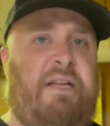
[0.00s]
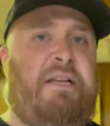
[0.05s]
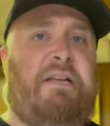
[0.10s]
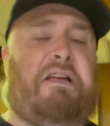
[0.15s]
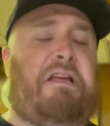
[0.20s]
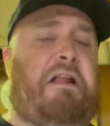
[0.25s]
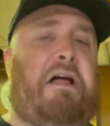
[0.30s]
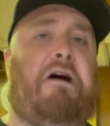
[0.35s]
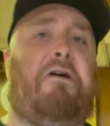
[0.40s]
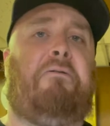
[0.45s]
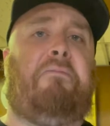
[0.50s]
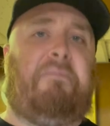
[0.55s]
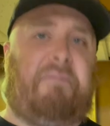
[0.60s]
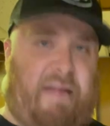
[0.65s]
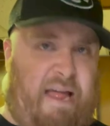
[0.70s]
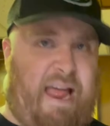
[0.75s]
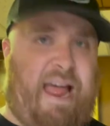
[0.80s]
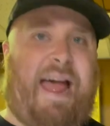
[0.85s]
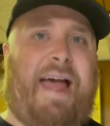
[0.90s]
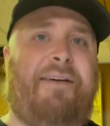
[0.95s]
you know,
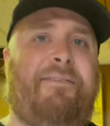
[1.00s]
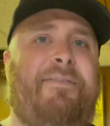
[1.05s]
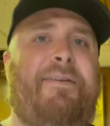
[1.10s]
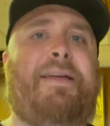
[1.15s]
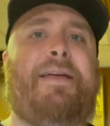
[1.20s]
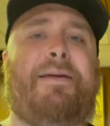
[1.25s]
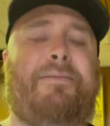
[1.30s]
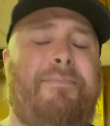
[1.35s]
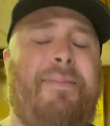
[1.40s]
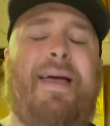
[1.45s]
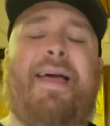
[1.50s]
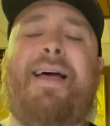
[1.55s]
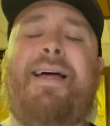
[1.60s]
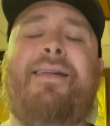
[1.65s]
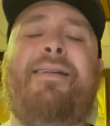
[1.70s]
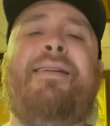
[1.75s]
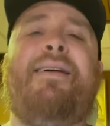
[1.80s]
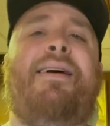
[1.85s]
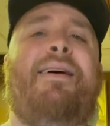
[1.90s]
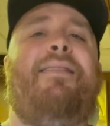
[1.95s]
heavy,
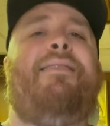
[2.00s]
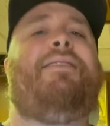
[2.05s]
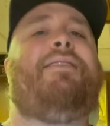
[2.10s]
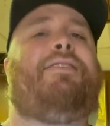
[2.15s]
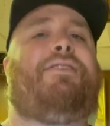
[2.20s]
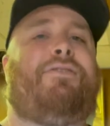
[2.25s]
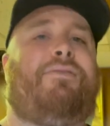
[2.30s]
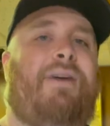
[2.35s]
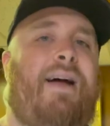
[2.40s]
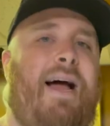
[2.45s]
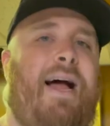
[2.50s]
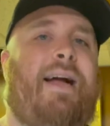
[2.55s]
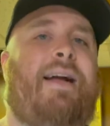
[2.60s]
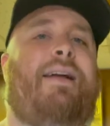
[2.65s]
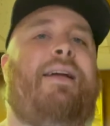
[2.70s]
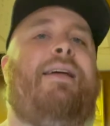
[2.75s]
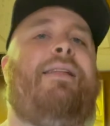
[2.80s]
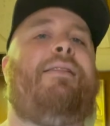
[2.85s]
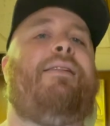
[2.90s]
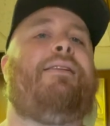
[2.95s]
man. This
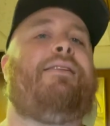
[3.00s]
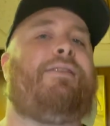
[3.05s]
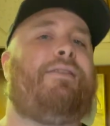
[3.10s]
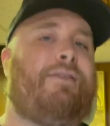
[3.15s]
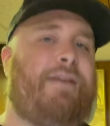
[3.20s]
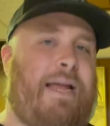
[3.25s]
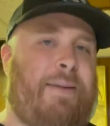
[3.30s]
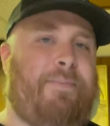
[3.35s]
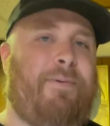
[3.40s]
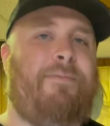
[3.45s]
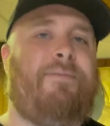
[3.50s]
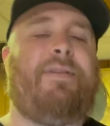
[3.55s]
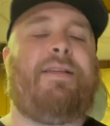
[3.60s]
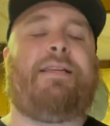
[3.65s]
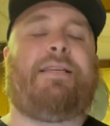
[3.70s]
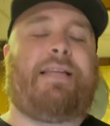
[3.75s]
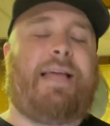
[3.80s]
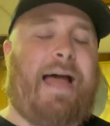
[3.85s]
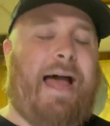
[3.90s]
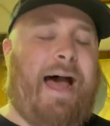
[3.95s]
track in the shape of
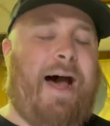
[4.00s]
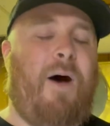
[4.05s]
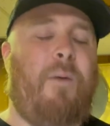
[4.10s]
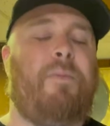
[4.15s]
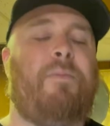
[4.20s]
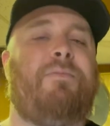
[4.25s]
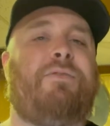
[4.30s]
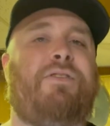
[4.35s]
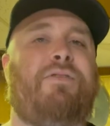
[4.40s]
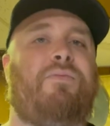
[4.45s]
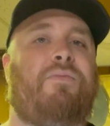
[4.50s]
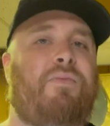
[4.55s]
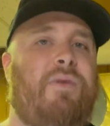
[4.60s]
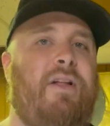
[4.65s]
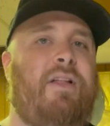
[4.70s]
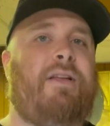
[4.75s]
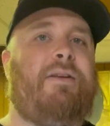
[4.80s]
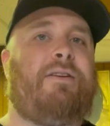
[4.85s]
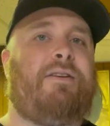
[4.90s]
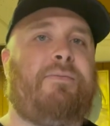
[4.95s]
this album just
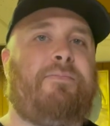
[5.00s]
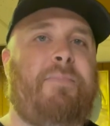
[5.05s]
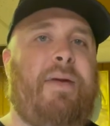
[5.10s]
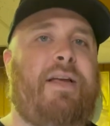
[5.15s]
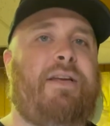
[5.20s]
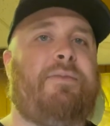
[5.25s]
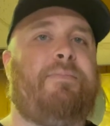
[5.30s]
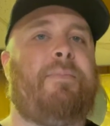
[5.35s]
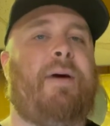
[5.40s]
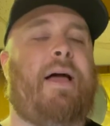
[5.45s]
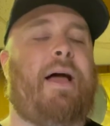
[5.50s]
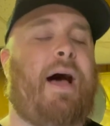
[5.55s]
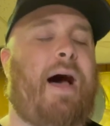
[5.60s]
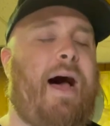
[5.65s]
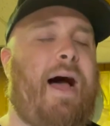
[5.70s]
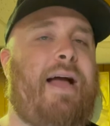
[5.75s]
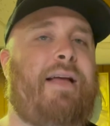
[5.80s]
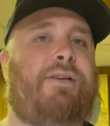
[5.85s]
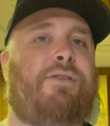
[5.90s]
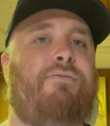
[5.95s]
really just makes my
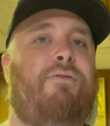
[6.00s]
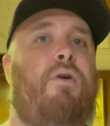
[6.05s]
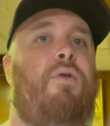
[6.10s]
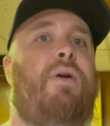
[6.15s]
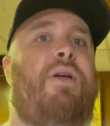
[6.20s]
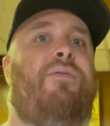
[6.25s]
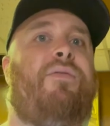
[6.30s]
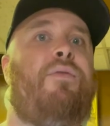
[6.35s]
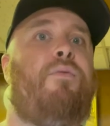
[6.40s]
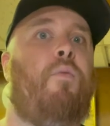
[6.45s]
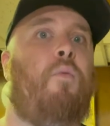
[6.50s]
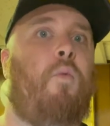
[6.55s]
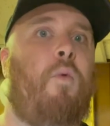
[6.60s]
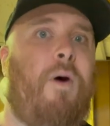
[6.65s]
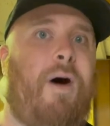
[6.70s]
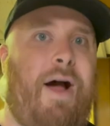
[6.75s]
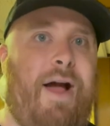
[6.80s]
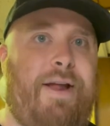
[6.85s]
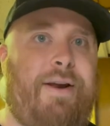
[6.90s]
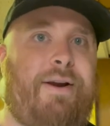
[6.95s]
eyes grow even
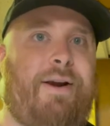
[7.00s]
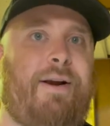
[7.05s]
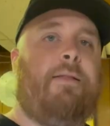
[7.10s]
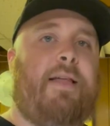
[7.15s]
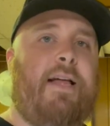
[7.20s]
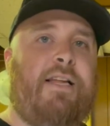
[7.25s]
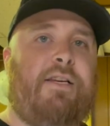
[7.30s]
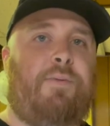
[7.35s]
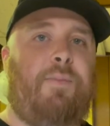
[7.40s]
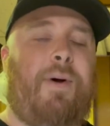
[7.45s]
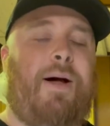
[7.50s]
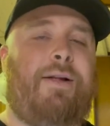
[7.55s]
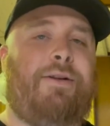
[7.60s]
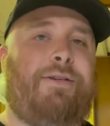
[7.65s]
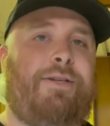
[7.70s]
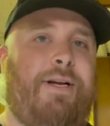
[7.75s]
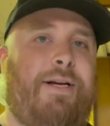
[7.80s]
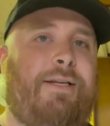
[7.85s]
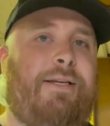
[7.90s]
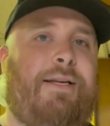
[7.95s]
wider. This, while
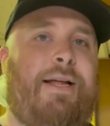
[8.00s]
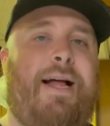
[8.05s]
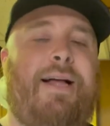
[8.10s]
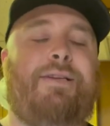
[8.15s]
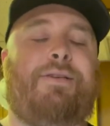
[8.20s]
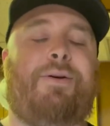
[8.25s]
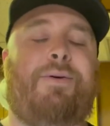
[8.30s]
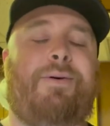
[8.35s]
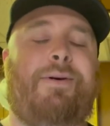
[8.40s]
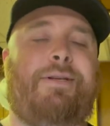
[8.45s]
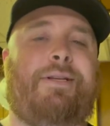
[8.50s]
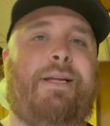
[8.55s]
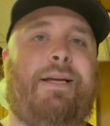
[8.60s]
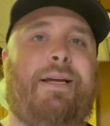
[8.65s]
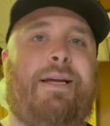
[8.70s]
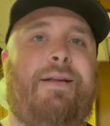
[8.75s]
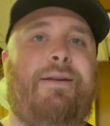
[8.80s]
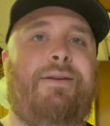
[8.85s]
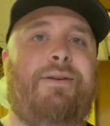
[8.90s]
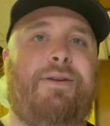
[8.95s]
just as
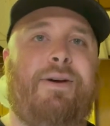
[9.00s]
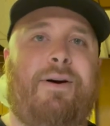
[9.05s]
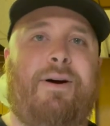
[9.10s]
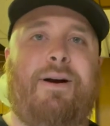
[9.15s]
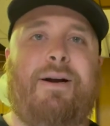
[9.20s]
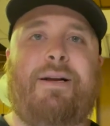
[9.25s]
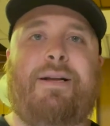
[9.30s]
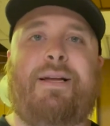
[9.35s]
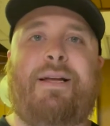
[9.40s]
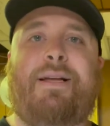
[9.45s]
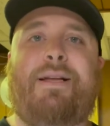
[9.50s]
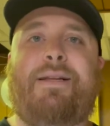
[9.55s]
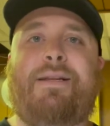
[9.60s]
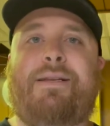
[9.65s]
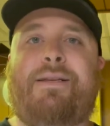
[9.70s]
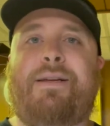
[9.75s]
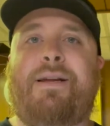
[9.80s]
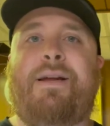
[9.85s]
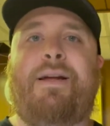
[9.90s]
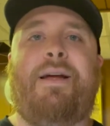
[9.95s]
haunting and dark,
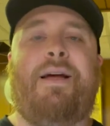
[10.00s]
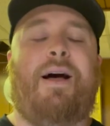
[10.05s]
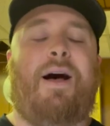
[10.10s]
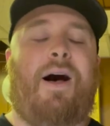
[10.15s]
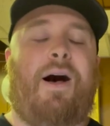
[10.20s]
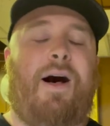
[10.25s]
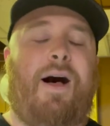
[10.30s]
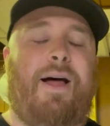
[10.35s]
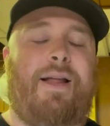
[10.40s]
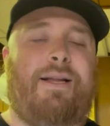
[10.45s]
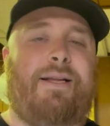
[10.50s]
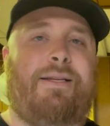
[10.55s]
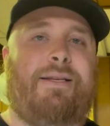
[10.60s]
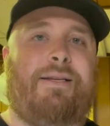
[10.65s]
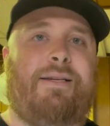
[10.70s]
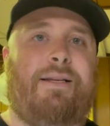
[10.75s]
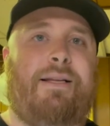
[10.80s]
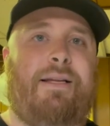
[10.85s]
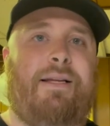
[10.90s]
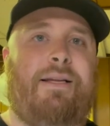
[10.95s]
is
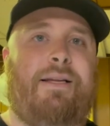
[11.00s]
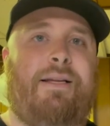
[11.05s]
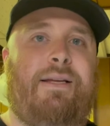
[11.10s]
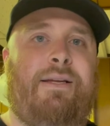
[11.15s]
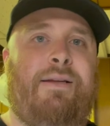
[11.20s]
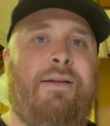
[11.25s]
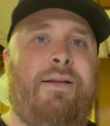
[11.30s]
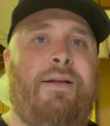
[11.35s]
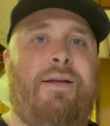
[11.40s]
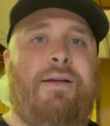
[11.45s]
honestly